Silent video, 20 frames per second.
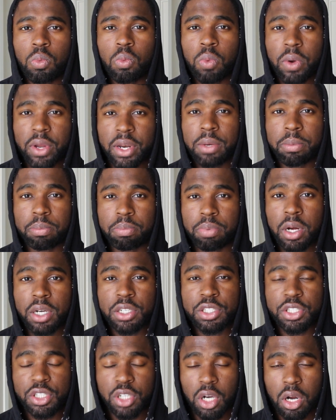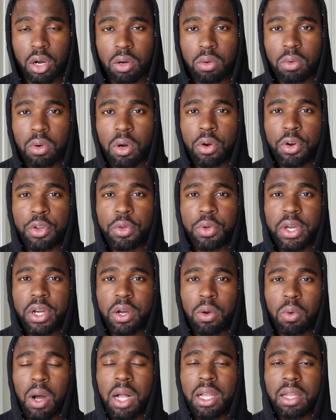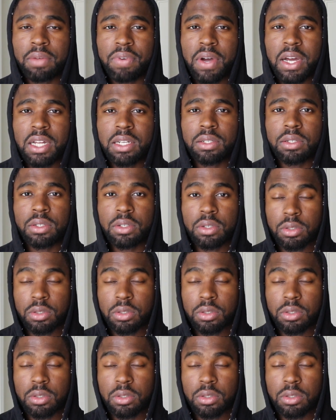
win a show or you get qualified